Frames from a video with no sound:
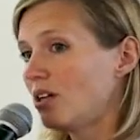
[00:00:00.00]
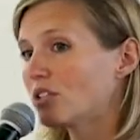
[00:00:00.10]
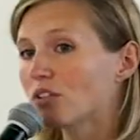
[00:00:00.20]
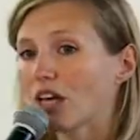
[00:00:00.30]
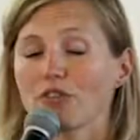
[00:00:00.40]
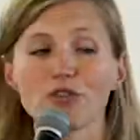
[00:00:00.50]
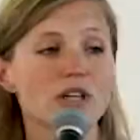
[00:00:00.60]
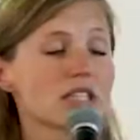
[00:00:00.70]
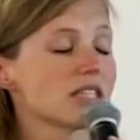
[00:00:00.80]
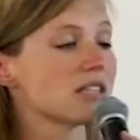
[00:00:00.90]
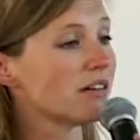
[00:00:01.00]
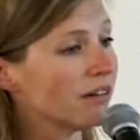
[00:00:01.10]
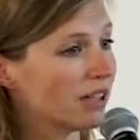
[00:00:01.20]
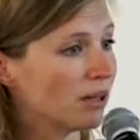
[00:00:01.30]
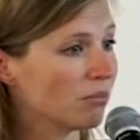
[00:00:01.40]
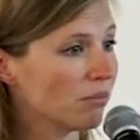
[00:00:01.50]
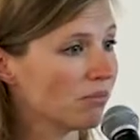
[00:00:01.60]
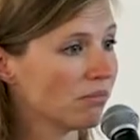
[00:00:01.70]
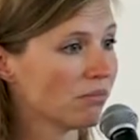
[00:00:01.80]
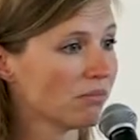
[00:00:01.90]
So therefore it's time,
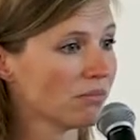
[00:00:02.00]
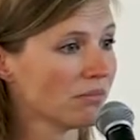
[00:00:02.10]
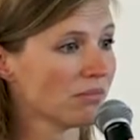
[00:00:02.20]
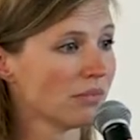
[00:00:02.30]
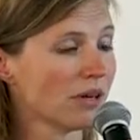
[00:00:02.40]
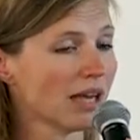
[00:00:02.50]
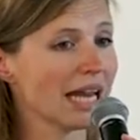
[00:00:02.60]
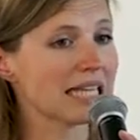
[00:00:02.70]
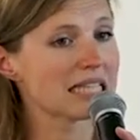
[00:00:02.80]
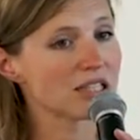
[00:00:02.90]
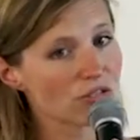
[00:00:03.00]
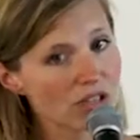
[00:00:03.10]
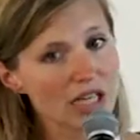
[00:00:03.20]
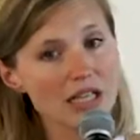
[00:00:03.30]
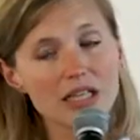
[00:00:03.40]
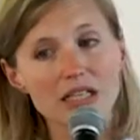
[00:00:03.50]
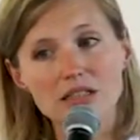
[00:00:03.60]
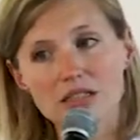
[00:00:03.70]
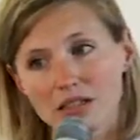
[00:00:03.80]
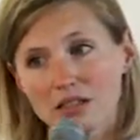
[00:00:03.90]
it's really
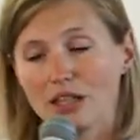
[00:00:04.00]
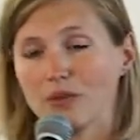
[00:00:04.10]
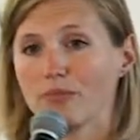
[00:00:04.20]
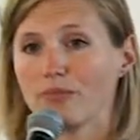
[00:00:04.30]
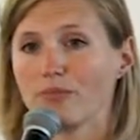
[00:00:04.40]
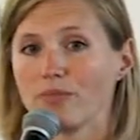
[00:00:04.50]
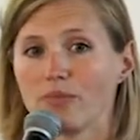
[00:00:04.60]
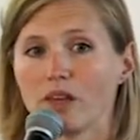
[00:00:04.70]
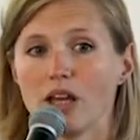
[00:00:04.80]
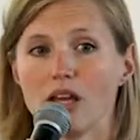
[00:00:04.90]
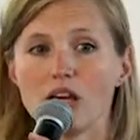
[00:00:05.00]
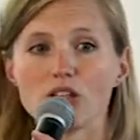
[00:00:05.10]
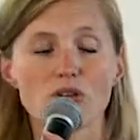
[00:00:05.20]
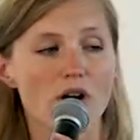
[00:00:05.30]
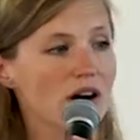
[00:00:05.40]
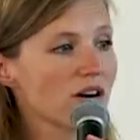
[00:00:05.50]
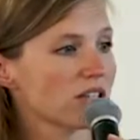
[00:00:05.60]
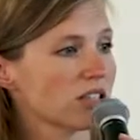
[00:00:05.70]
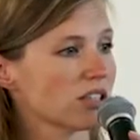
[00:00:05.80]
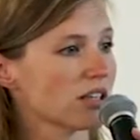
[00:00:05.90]
time to
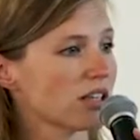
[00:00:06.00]
harness